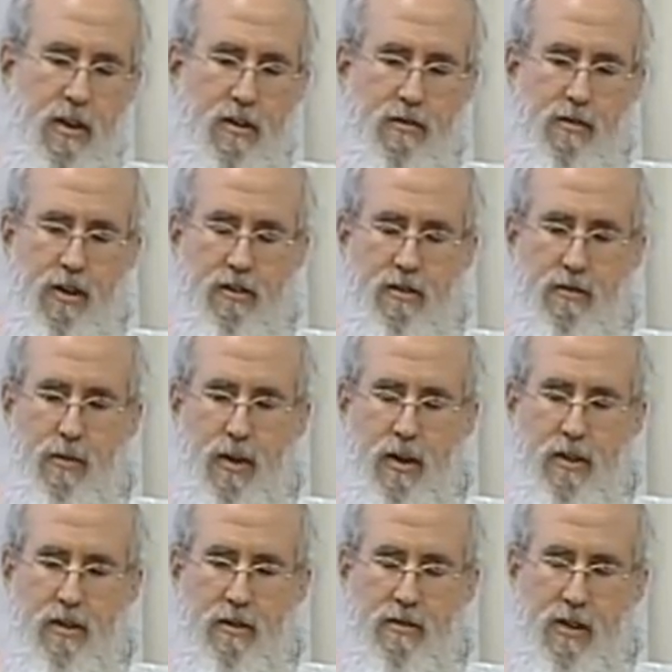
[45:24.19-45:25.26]
friends of
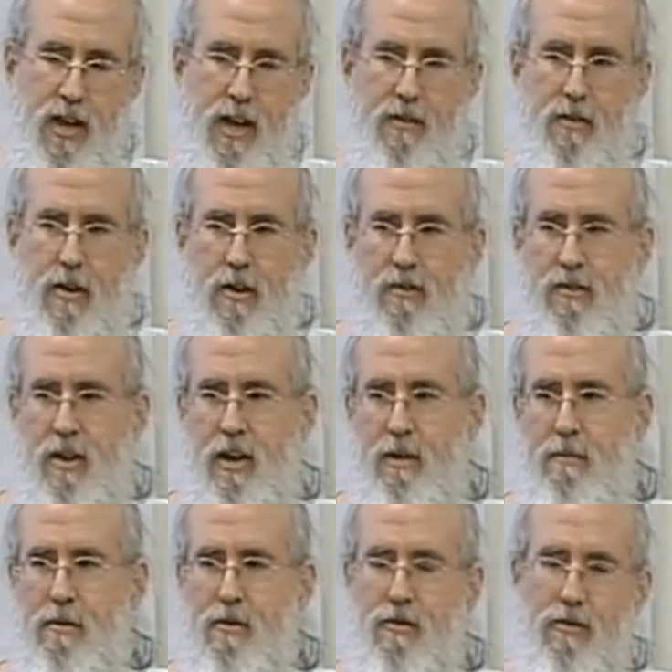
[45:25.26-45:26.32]
relatives that have
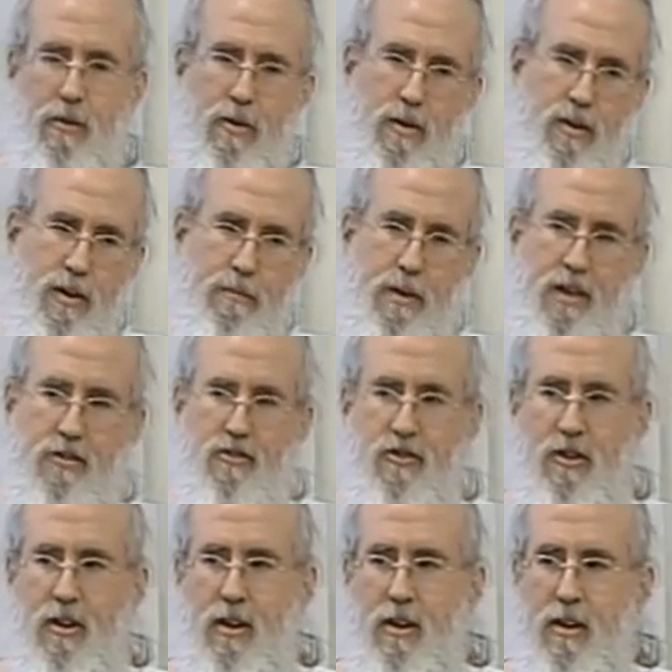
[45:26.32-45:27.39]
Alzheimer's or
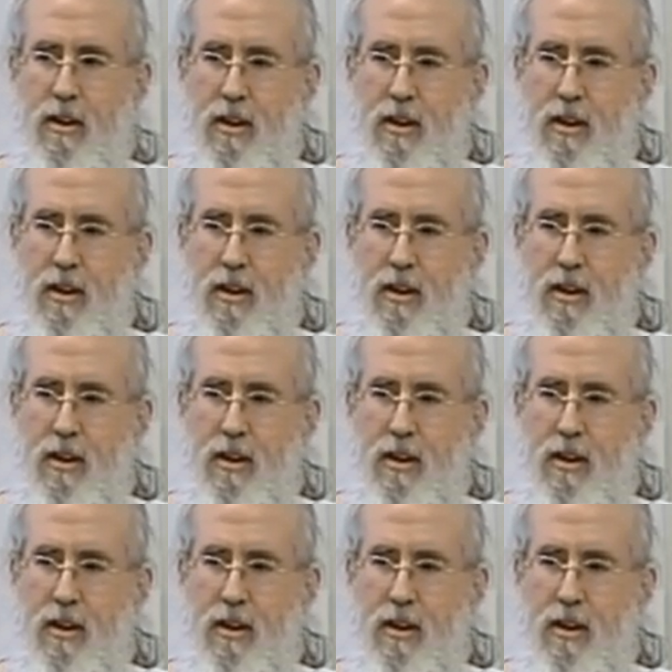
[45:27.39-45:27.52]
dementia,